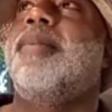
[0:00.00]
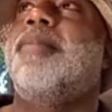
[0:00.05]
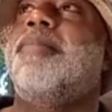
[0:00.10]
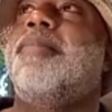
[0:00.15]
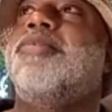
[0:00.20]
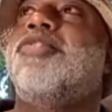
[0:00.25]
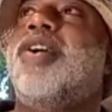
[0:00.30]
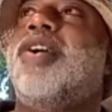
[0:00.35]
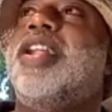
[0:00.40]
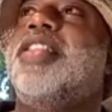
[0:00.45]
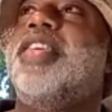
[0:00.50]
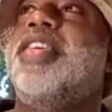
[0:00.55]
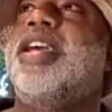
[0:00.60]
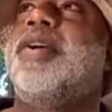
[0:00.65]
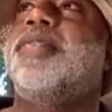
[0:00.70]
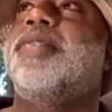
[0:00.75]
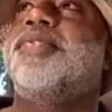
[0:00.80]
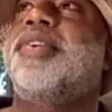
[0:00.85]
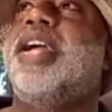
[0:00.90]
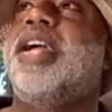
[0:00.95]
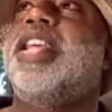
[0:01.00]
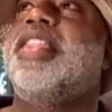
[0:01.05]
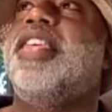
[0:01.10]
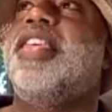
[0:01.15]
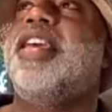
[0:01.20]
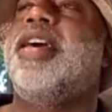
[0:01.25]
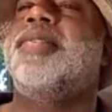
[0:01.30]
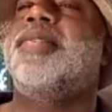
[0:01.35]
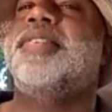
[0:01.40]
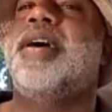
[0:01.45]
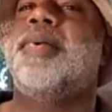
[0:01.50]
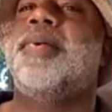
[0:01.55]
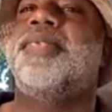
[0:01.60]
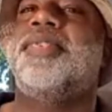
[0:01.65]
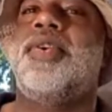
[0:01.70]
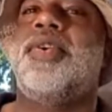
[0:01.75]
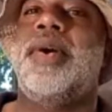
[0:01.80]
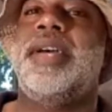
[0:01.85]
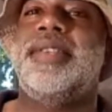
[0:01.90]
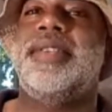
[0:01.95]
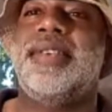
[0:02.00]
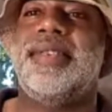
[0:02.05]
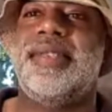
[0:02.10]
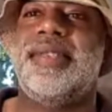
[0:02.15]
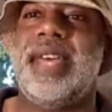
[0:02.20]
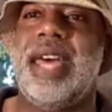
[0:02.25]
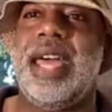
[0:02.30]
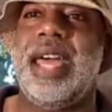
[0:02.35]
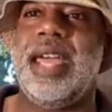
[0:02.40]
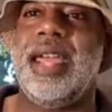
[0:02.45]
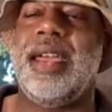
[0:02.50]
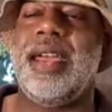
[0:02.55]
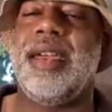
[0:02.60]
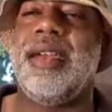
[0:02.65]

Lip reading: I'm trying to think, was there anything else I was going to say?